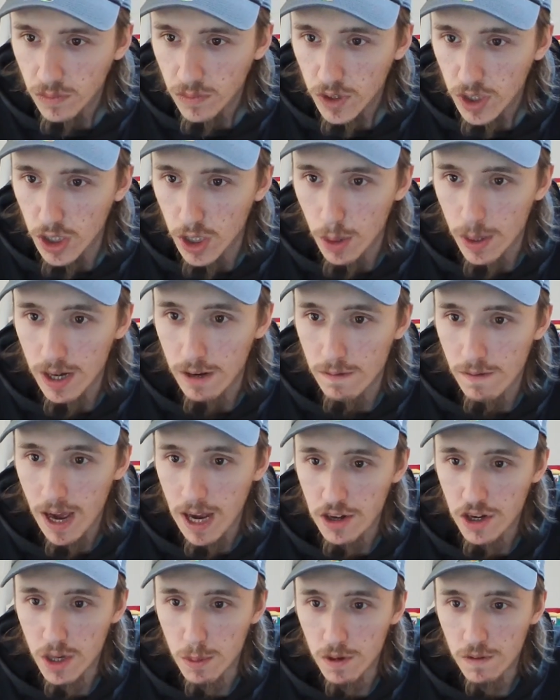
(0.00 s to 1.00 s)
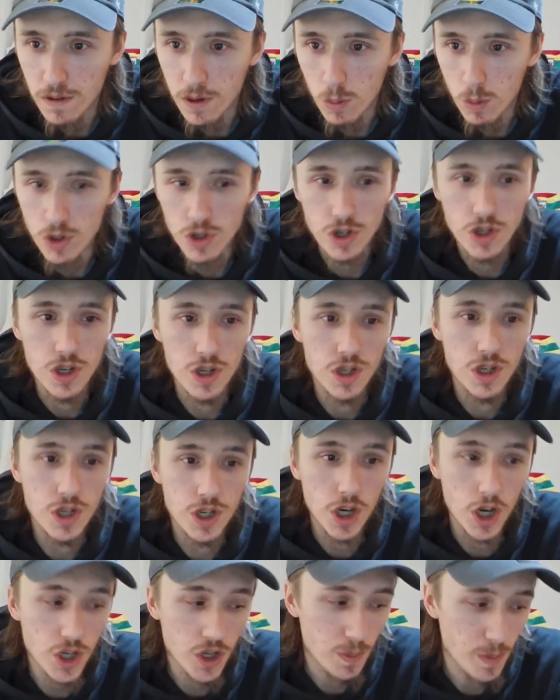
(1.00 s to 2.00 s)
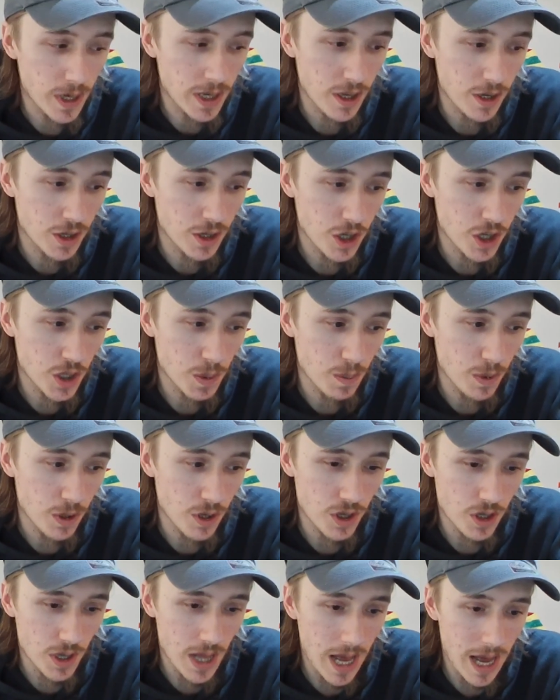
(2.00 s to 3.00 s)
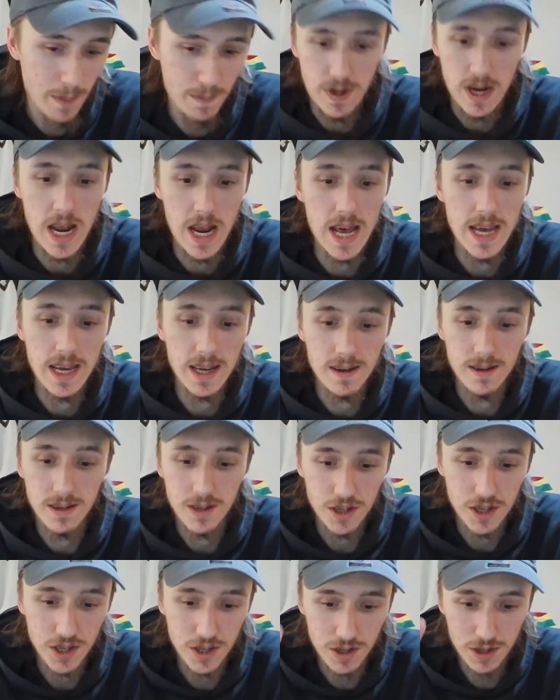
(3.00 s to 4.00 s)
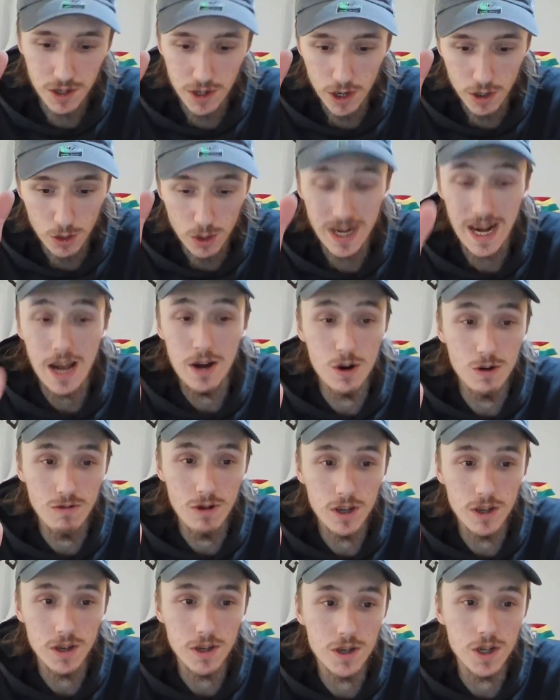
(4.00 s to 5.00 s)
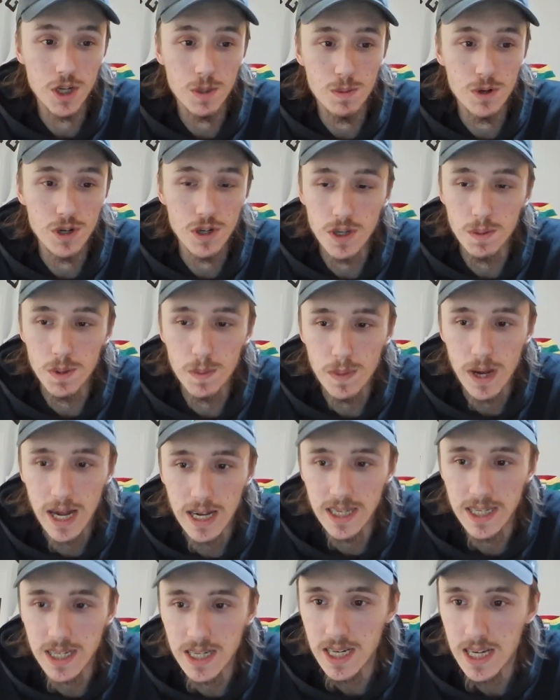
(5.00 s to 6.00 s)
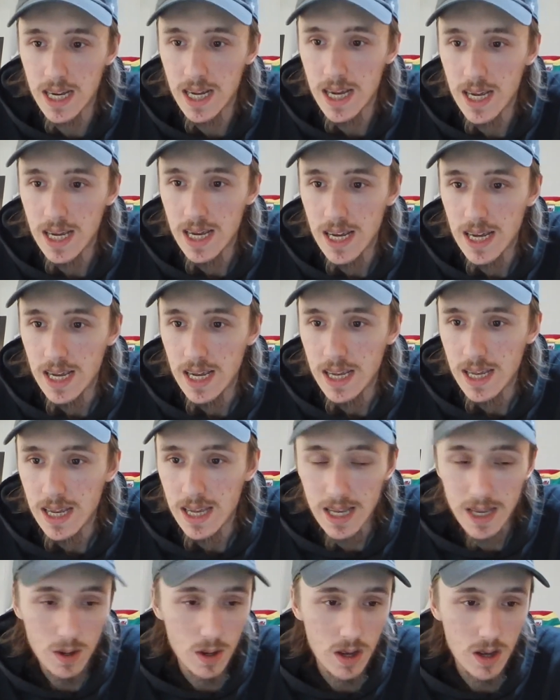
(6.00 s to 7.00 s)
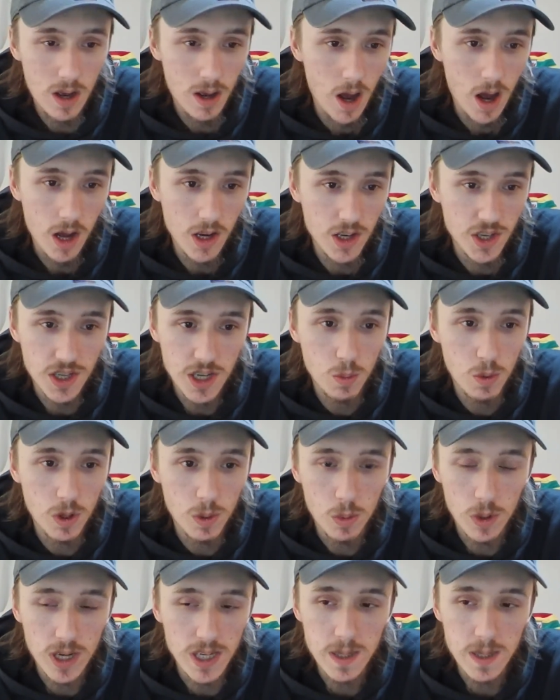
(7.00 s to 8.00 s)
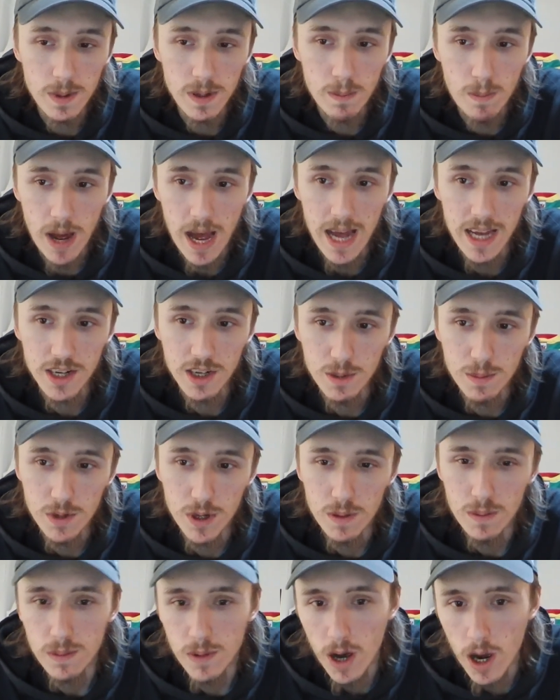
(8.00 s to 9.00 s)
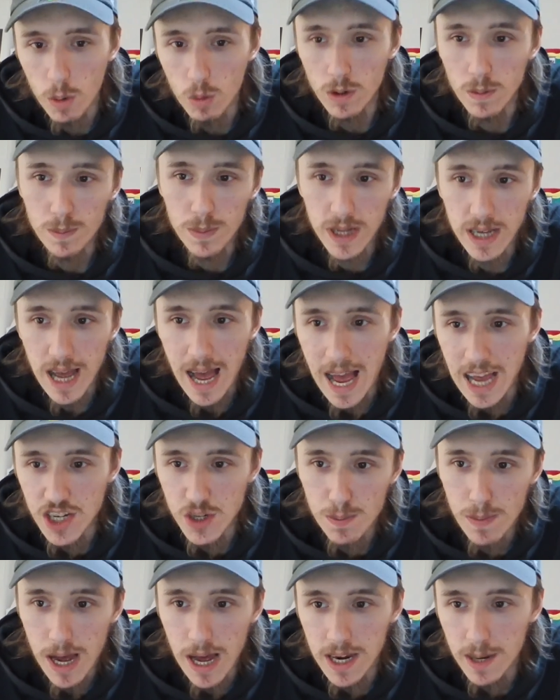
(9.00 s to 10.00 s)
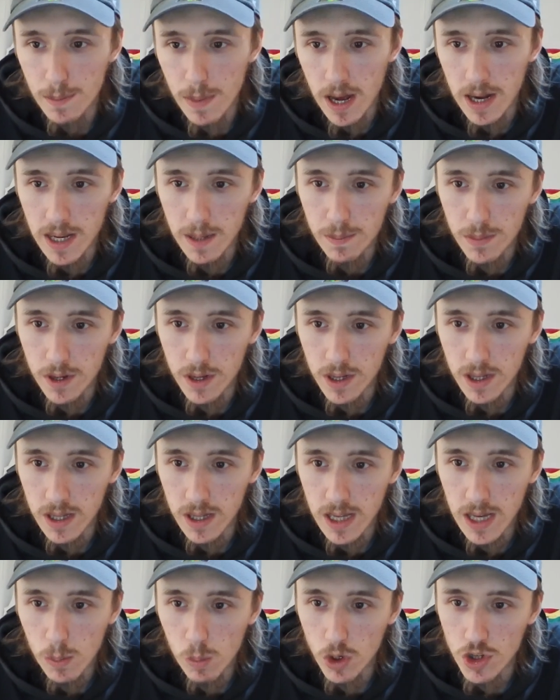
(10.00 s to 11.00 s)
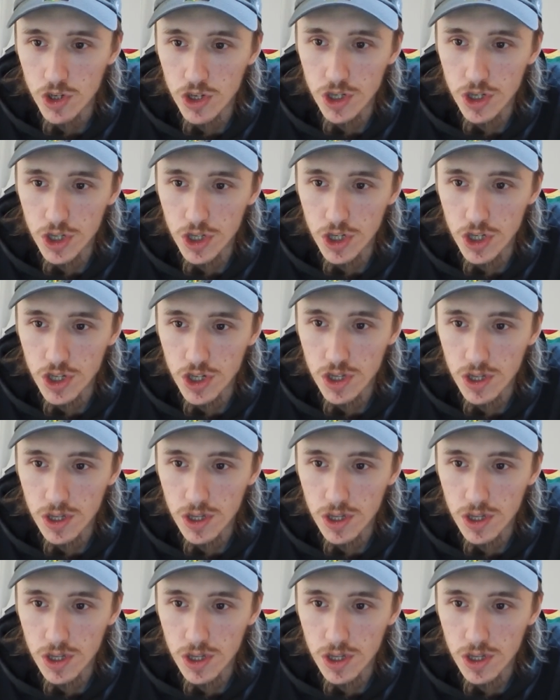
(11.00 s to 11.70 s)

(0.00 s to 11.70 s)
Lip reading: in a vacuum, if it was to just be the tush push, that play, just, you cannot run the tush push to be banned. I still wouldn't want it to be banned, but I wouldn't be as mad about it. But it wasn't just